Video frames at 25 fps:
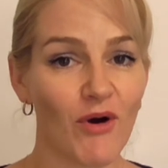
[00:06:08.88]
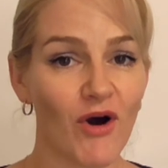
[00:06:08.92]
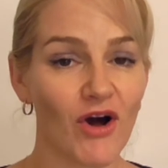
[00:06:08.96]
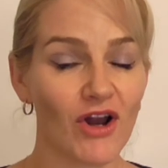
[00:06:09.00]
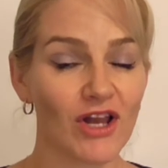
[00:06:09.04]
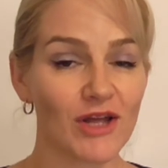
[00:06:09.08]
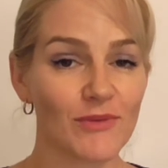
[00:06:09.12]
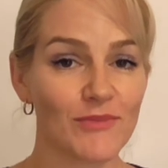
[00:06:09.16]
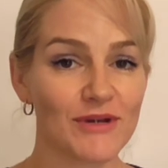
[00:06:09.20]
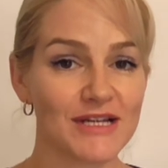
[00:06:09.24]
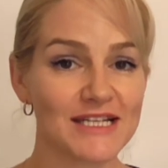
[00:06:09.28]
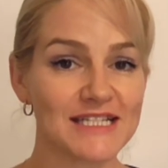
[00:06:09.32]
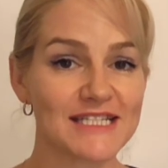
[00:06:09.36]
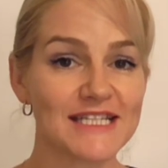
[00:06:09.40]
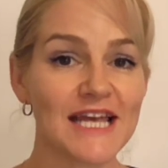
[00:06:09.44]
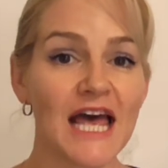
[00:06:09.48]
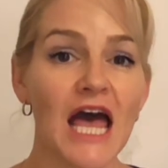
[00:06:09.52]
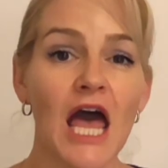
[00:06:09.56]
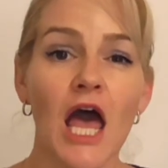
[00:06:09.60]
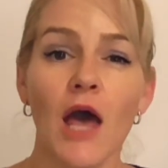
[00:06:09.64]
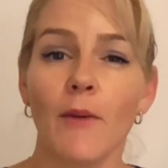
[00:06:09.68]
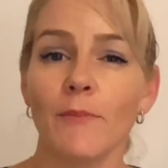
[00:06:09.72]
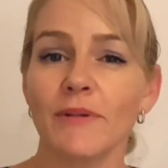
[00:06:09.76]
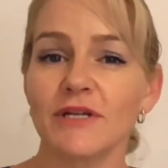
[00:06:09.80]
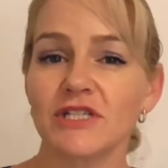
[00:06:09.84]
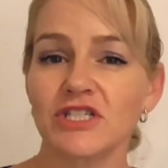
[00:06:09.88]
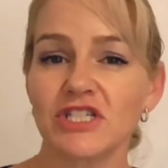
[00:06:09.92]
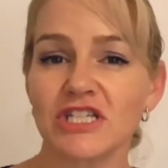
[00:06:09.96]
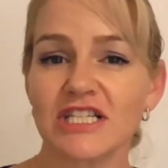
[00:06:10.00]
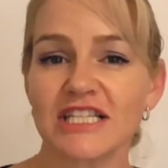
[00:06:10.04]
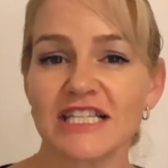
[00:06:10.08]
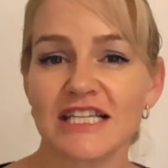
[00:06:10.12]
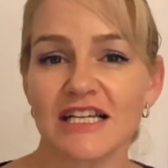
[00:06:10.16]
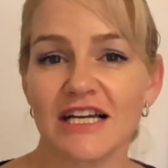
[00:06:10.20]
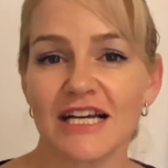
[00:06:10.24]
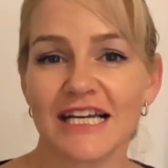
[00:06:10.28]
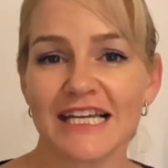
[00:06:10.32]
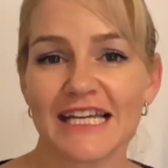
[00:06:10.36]
polymers, but
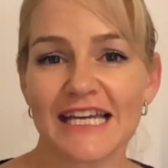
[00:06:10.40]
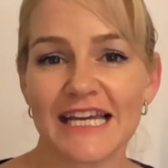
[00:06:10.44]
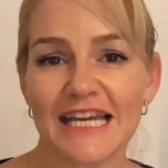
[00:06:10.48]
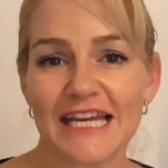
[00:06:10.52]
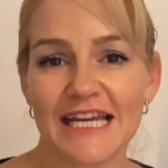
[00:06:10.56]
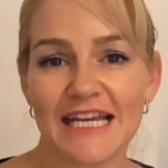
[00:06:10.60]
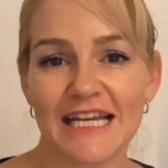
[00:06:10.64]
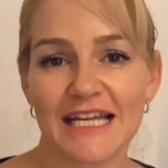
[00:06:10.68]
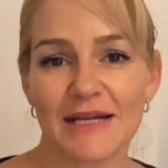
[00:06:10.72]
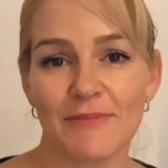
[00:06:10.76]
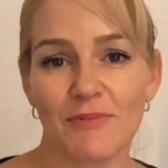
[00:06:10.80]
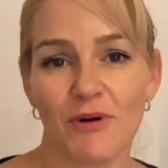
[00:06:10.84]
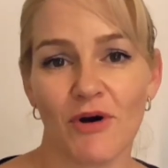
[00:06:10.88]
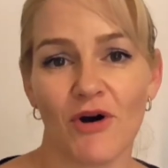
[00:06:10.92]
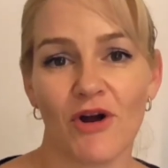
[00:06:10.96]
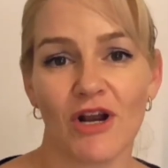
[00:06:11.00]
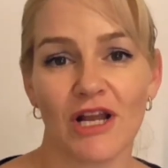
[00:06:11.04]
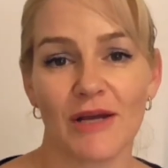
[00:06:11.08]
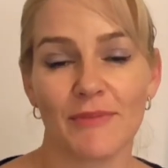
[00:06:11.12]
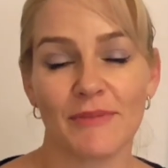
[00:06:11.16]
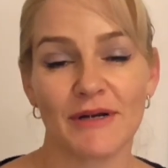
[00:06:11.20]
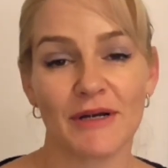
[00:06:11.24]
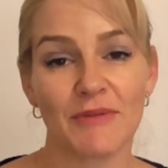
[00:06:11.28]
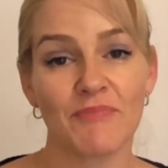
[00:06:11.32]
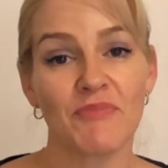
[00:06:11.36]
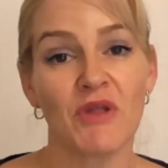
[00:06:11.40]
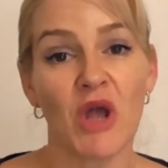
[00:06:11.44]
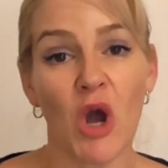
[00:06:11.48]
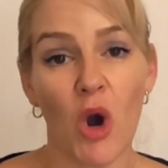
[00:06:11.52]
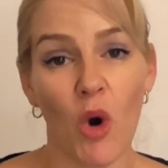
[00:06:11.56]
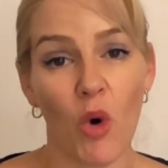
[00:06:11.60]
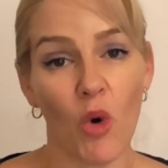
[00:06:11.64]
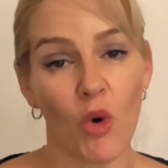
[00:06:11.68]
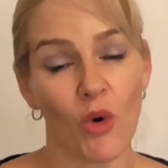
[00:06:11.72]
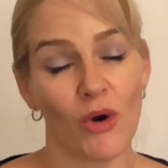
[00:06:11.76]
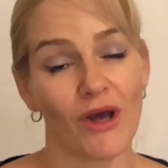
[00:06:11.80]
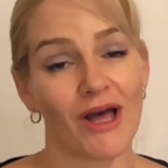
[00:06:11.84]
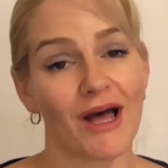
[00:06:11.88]
just like any polymer,
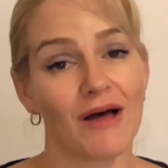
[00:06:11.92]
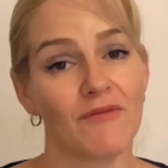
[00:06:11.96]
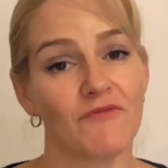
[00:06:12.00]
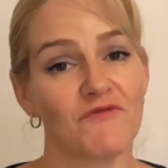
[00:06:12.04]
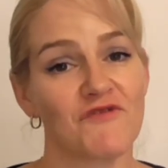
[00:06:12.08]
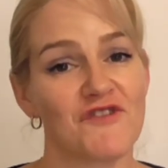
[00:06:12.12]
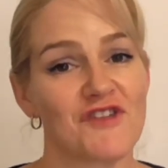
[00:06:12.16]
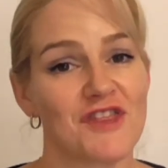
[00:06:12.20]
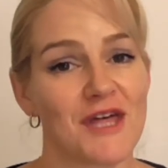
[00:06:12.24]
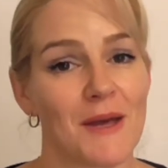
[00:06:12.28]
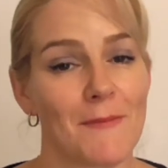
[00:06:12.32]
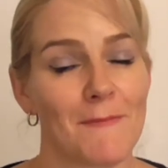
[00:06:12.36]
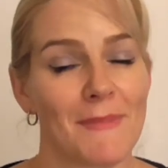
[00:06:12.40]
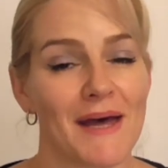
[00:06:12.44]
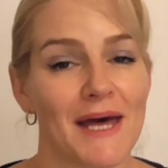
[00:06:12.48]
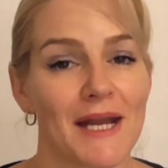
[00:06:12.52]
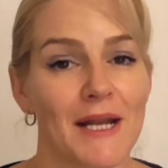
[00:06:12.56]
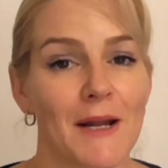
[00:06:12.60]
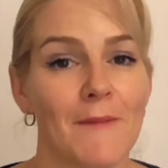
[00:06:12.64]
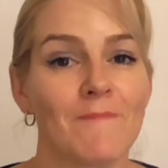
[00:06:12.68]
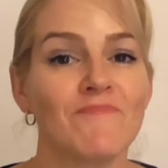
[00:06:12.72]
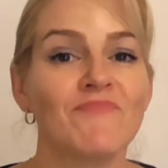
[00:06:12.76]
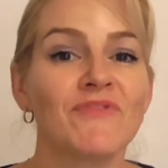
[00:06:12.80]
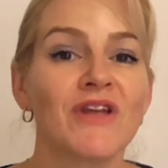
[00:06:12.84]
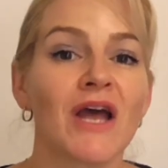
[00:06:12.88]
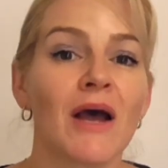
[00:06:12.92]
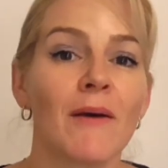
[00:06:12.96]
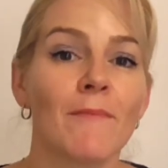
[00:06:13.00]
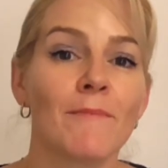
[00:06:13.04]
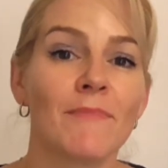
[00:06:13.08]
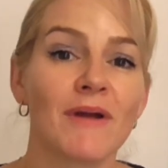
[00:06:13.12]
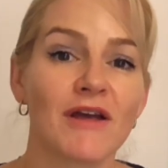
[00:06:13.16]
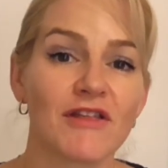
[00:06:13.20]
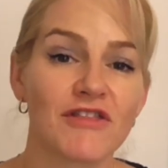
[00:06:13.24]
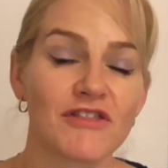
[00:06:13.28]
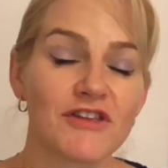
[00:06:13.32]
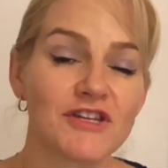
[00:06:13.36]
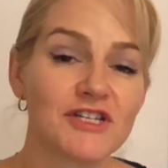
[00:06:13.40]
or gum for that matter,
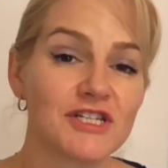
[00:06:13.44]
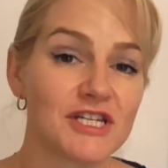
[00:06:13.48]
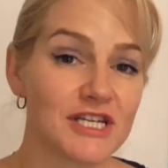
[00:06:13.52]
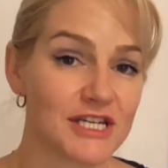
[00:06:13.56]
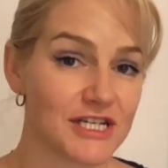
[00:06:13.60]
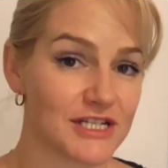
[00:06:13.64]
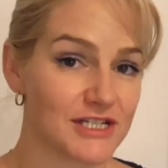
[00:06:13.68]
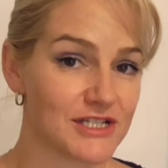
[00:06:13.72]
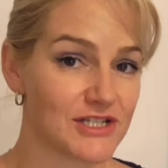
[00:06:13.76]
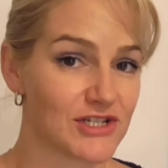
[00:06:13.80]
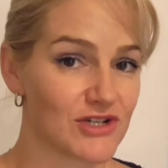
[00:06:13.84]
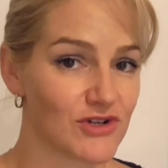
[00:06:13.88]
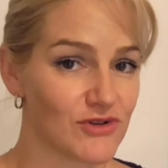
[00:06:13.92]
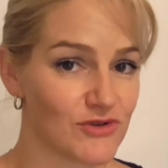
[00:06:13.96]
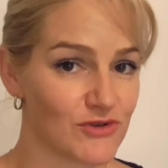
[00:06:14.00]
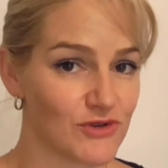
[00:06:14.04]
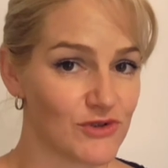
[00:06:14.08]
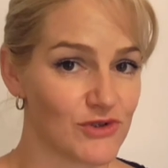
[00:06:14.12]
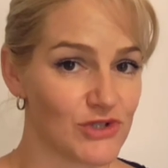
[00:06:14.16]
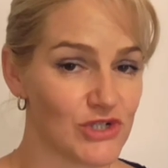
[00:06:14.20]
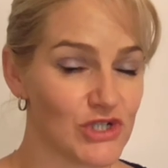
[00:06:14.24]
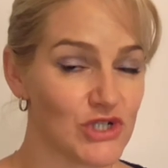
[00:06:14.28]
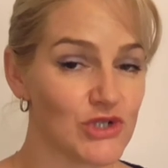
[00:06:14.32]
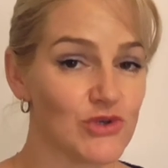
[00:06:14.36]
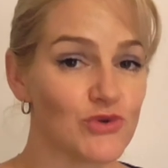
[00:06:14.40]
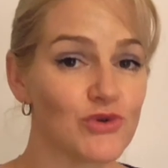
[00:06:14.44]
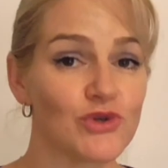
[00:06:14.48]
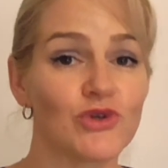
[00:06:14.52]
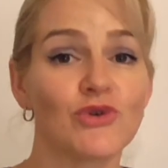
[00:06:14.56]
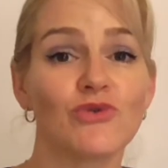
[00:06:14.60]
method is crucial.